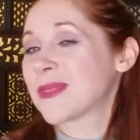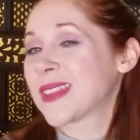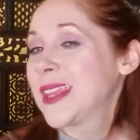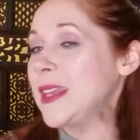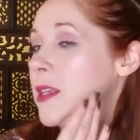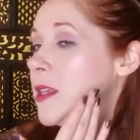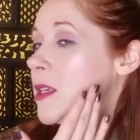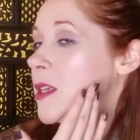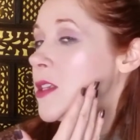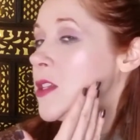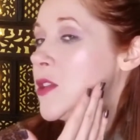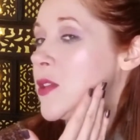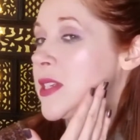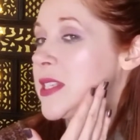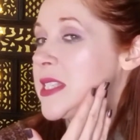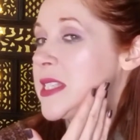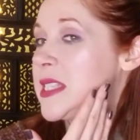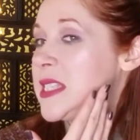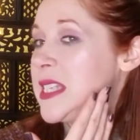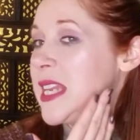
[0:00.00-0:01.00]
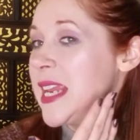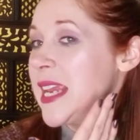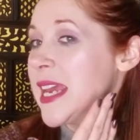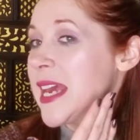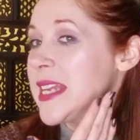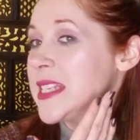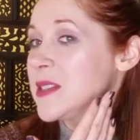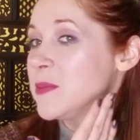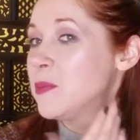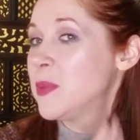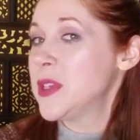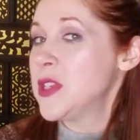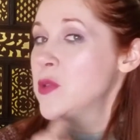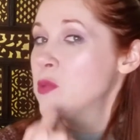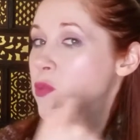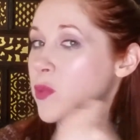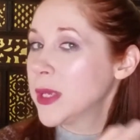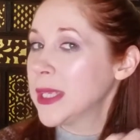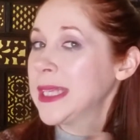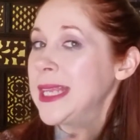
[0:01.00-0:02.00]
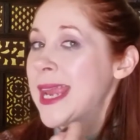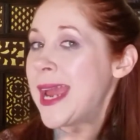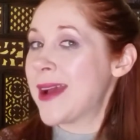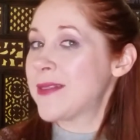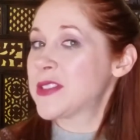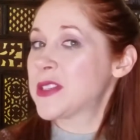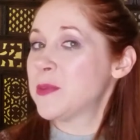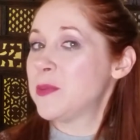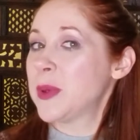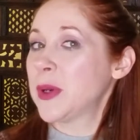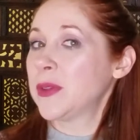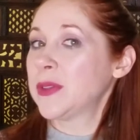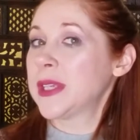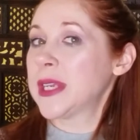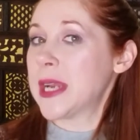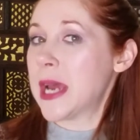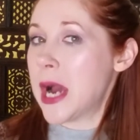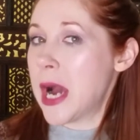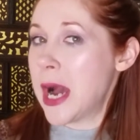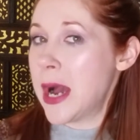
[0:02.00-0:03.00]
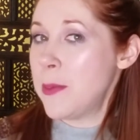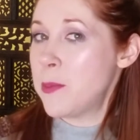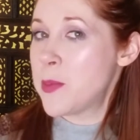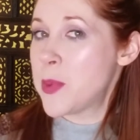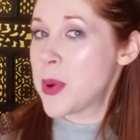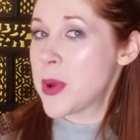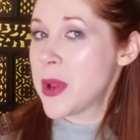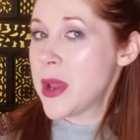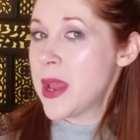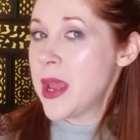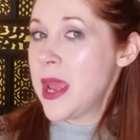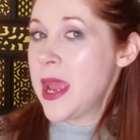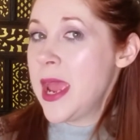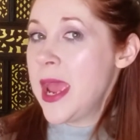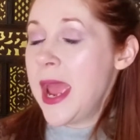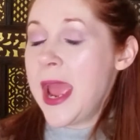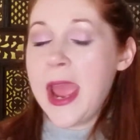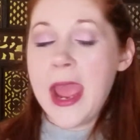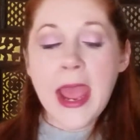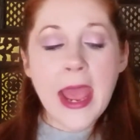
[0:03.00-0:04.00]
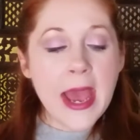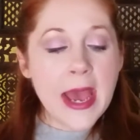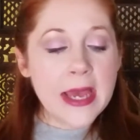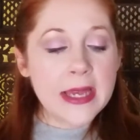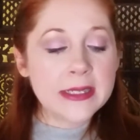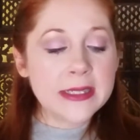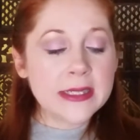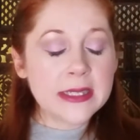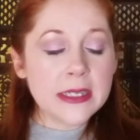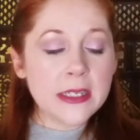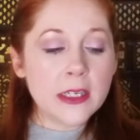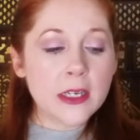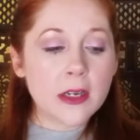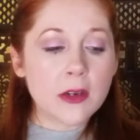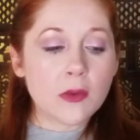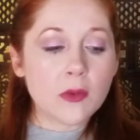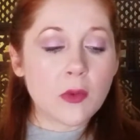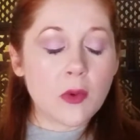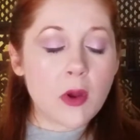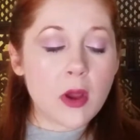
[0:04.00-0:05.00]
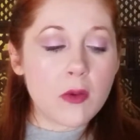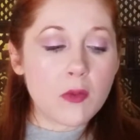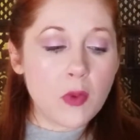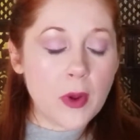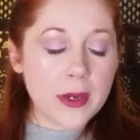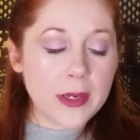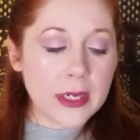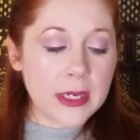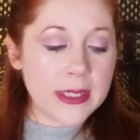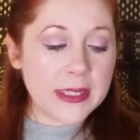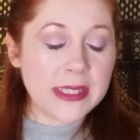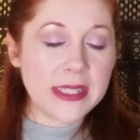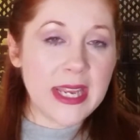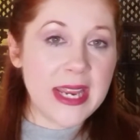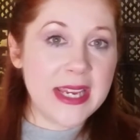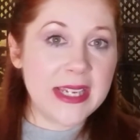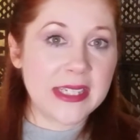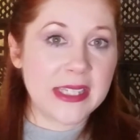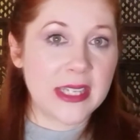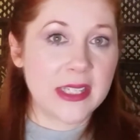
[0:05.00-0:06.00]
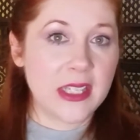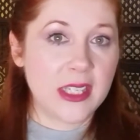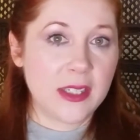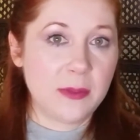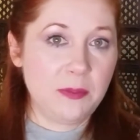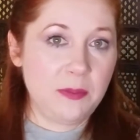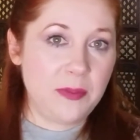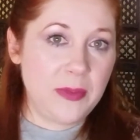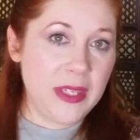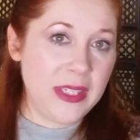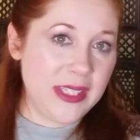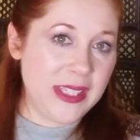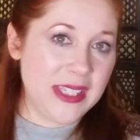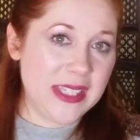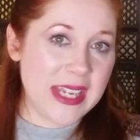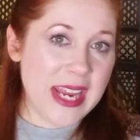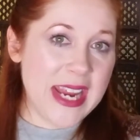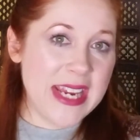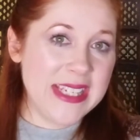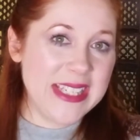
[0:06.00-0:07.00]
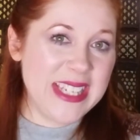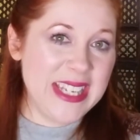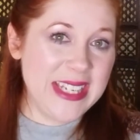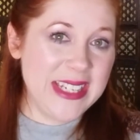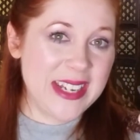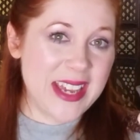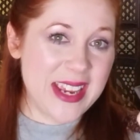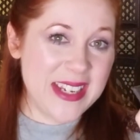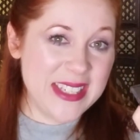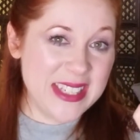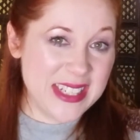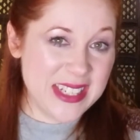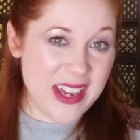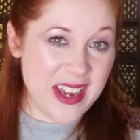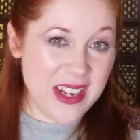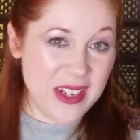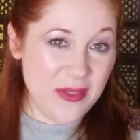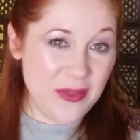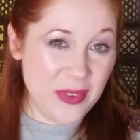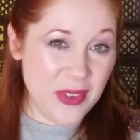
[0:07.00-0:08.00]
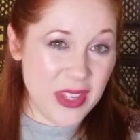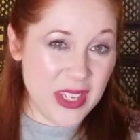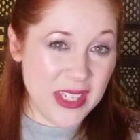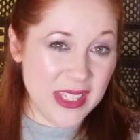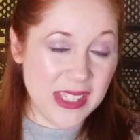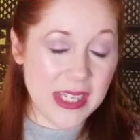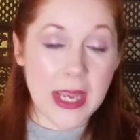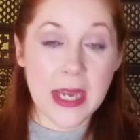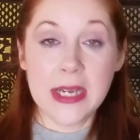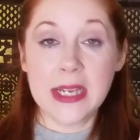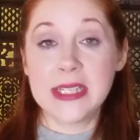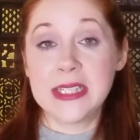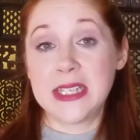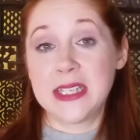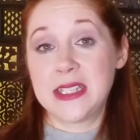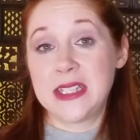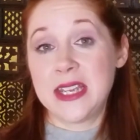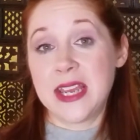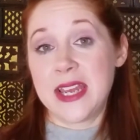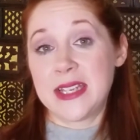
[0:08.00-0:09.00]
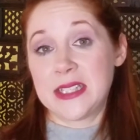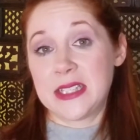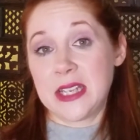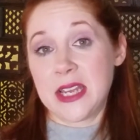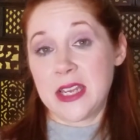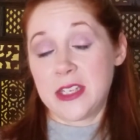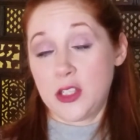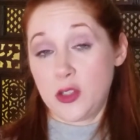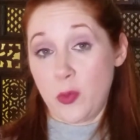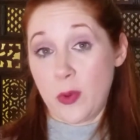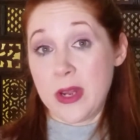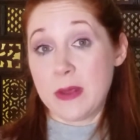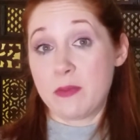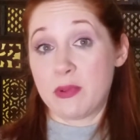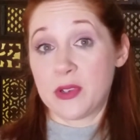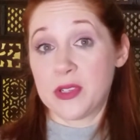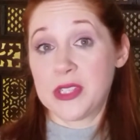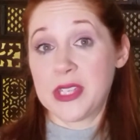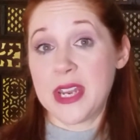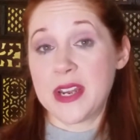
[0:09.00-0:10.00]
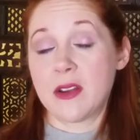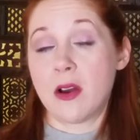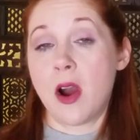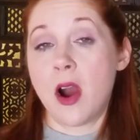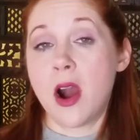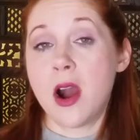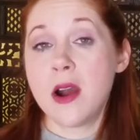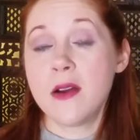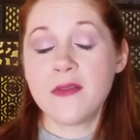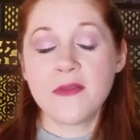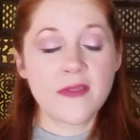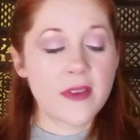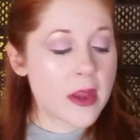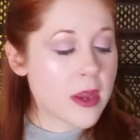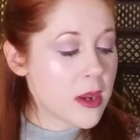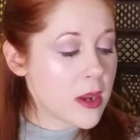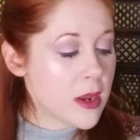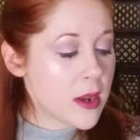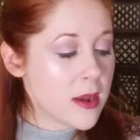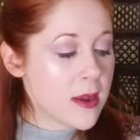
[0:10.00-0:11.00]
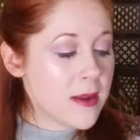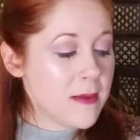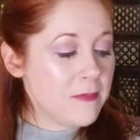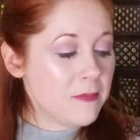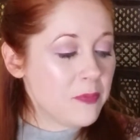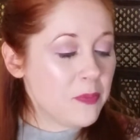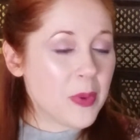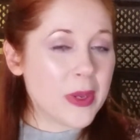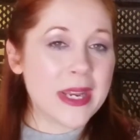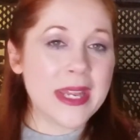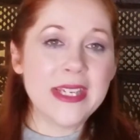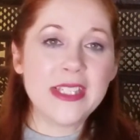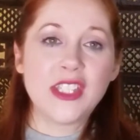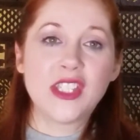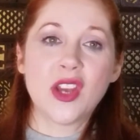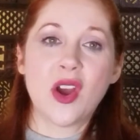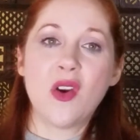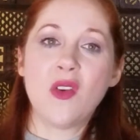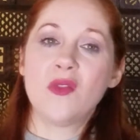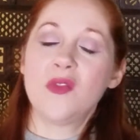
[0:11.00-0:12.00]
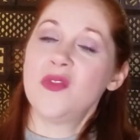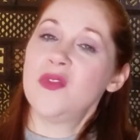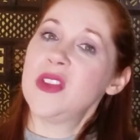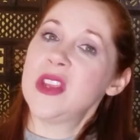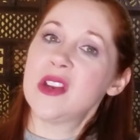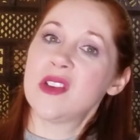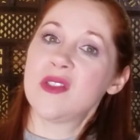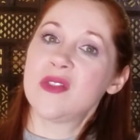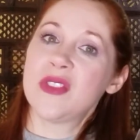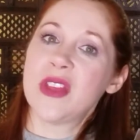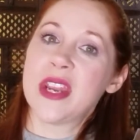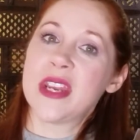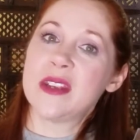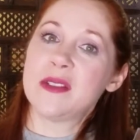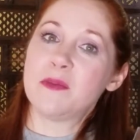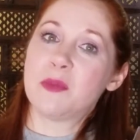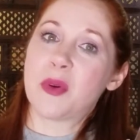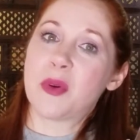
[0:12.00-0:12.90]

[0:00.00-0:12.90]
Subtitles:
you can see it, but you really have to build it up. And you know what I'm going to say is that this is $18.99 for this, and I did get 20% off, but I don't feel that it